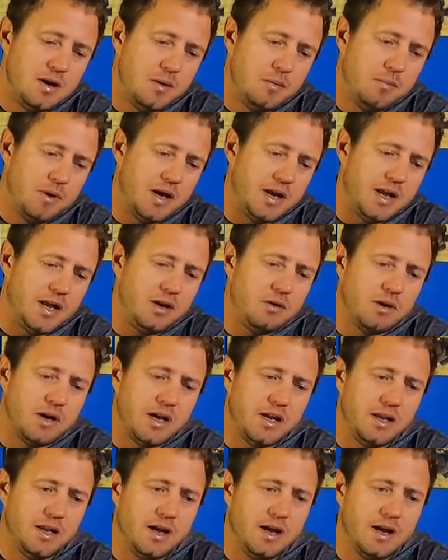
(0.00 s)
But
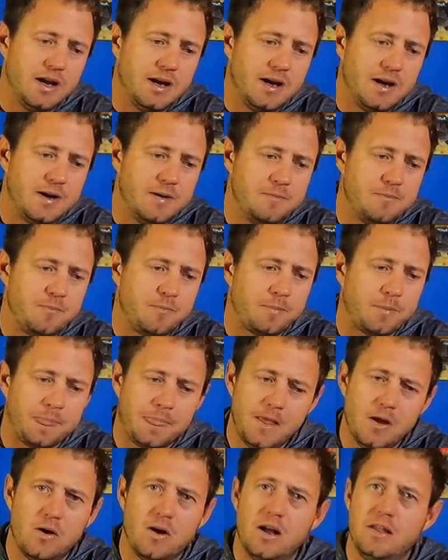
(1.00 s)
anyway,
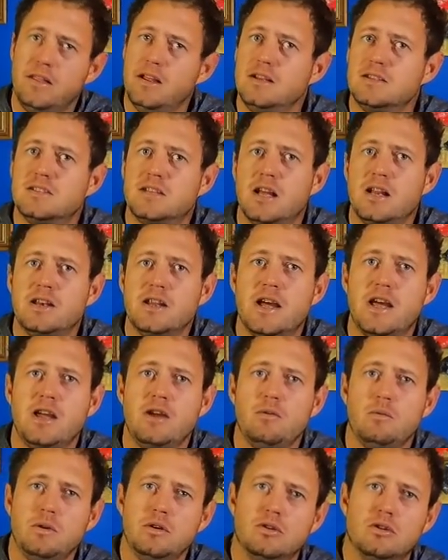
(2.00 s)
and then Sunday
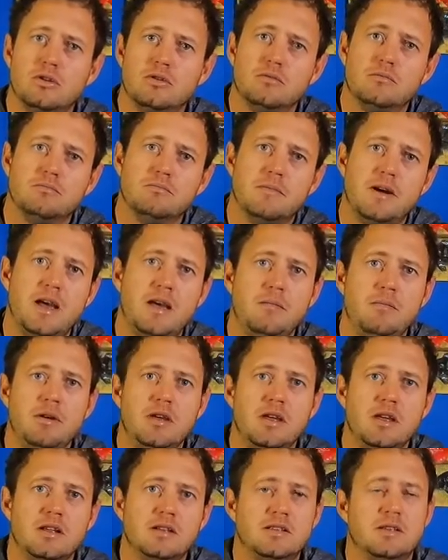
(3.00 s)
we'll
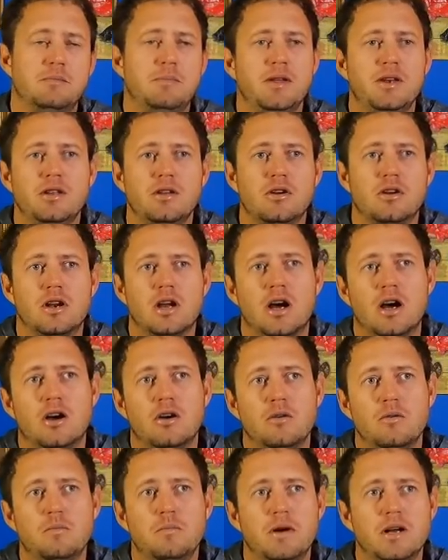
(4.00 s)
maybe, depending on
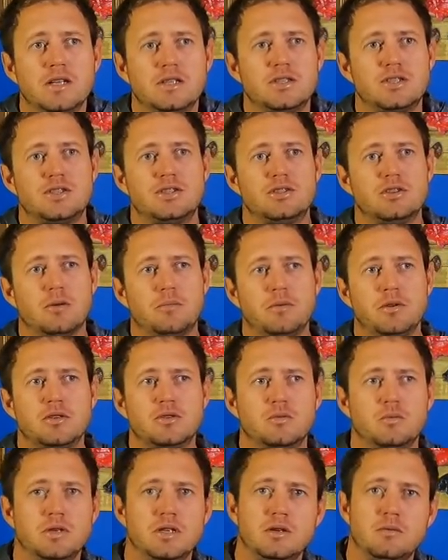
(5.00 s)
how much
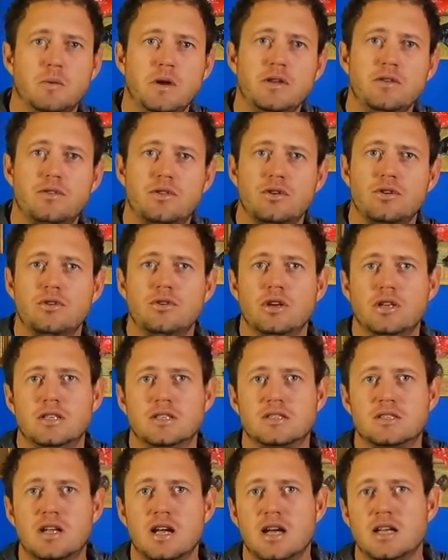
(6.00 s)
topics we went through and
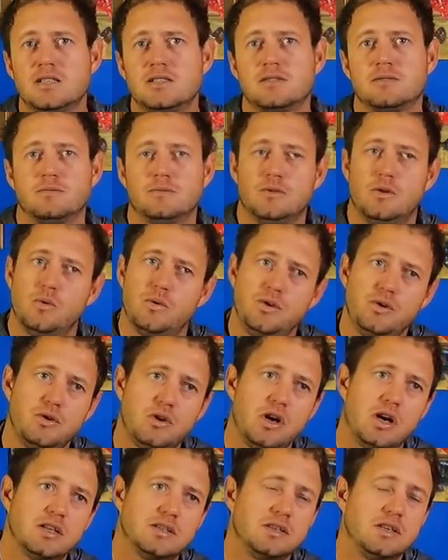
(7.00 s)
discussed, or you
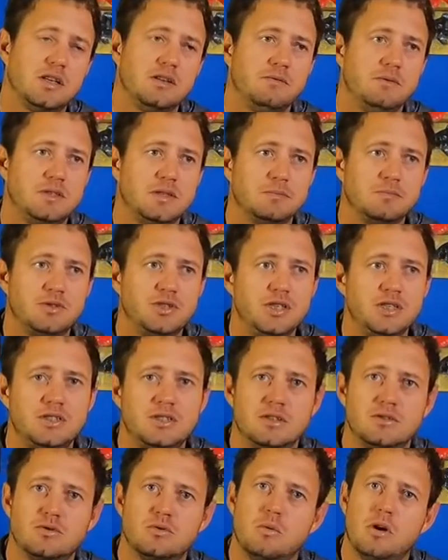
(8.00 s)
guys can give me some
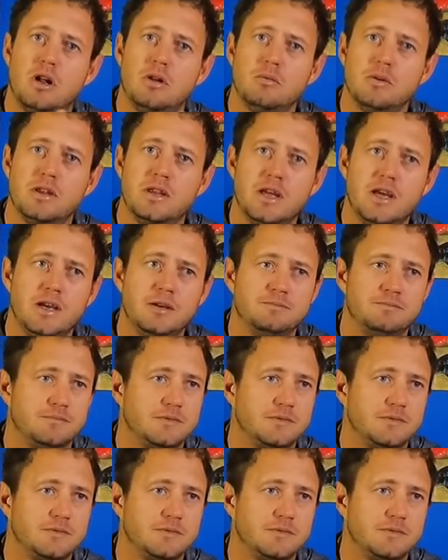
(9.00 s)
suggestions while we're there.